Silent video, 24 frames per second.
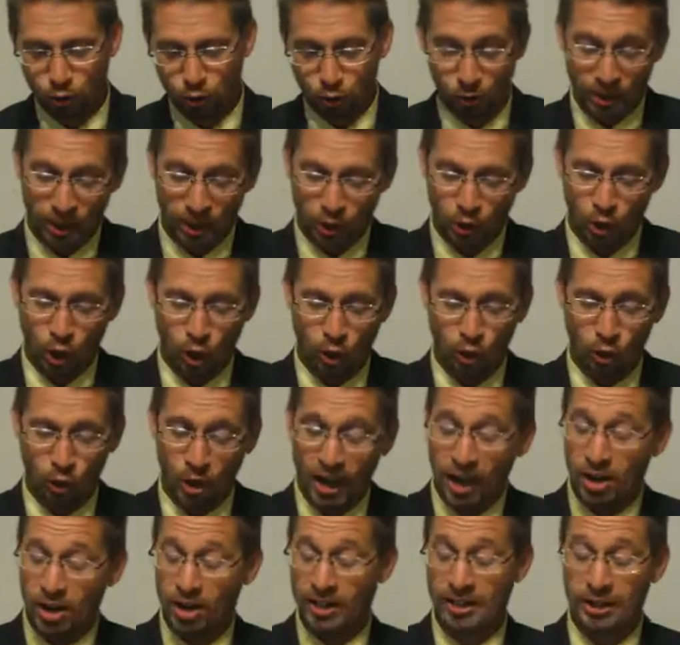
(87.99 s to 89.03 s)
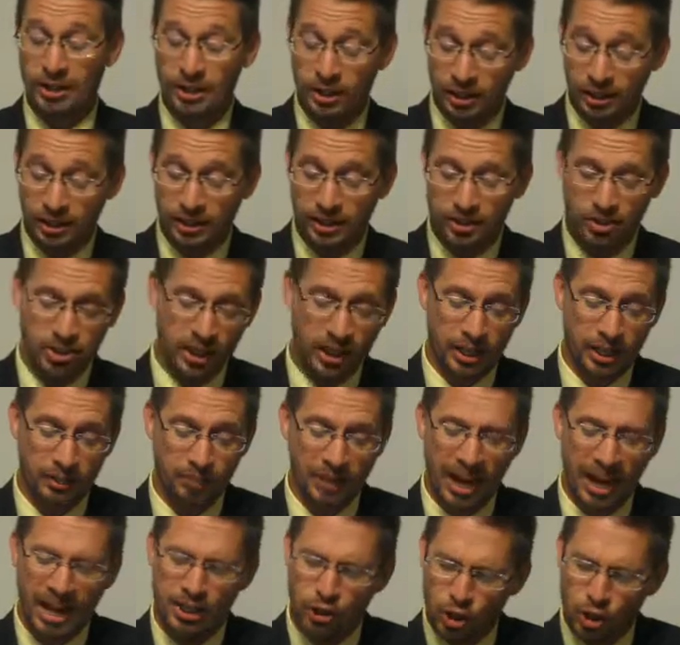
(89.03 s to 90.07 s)
Red Alert owner Eric Hilling
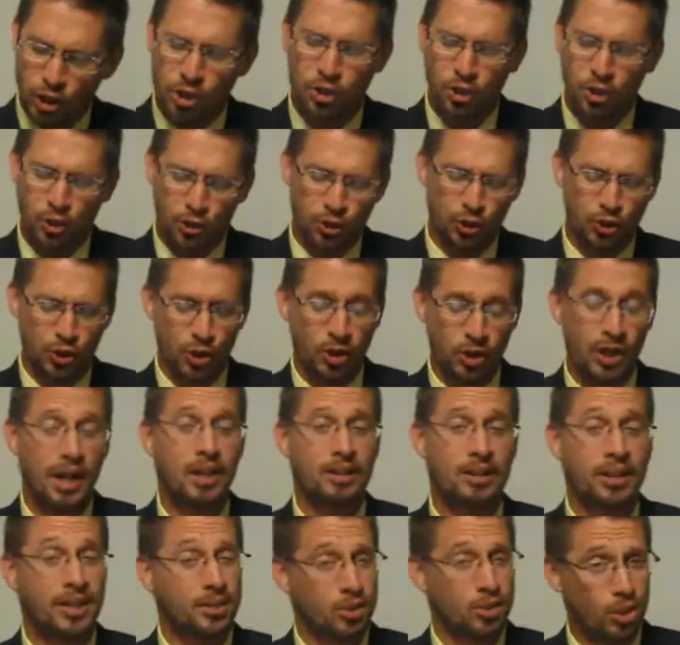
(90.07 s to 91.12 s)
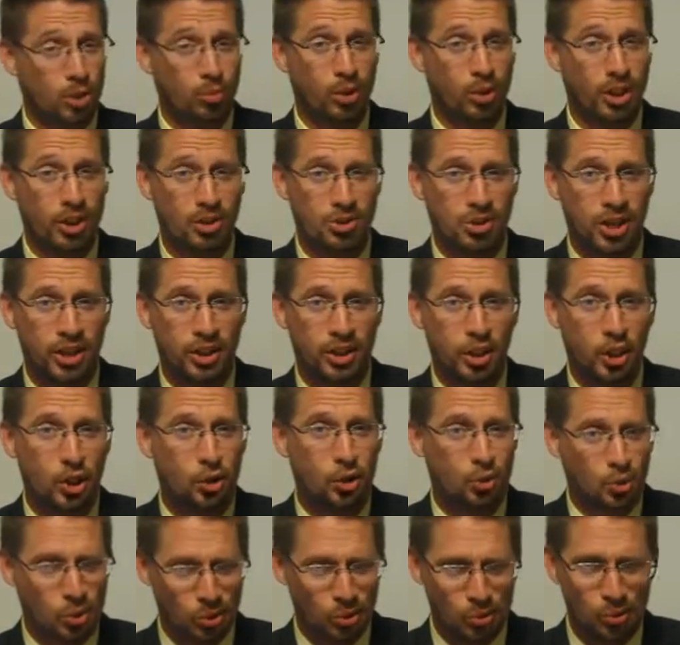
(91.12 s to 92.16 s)
said, "I just couldn't start out like someone else I
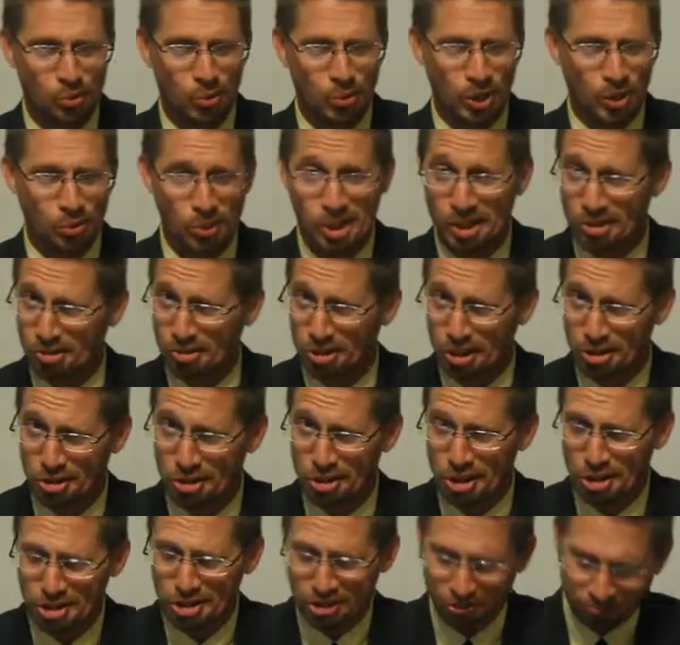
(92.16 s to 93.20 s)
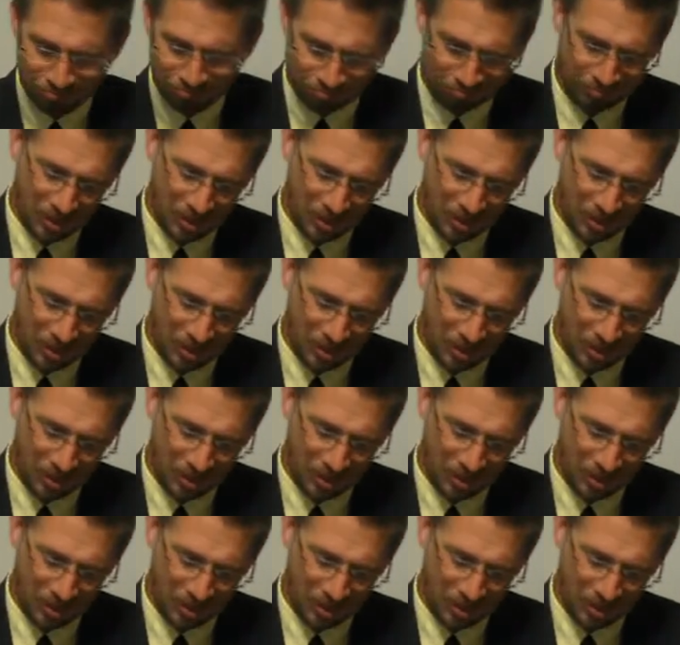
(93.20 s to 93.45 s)
know." Wink, wink, nudge, nudge.